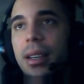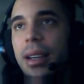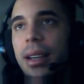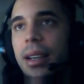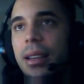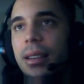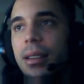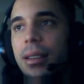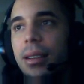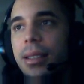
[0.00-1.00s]
And
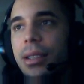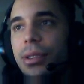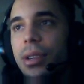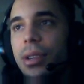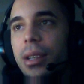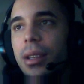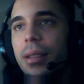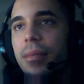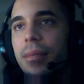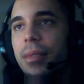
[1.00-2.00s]
essentially,
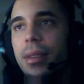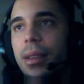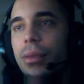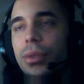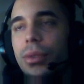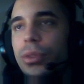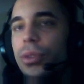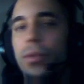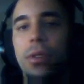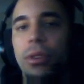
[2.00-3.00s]
it was too
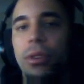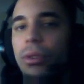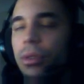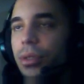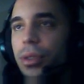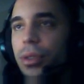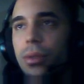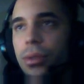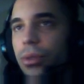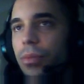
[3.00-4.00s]
far gone, too
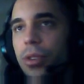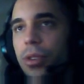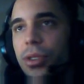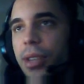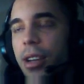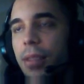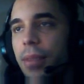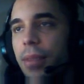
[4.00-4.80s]
much time.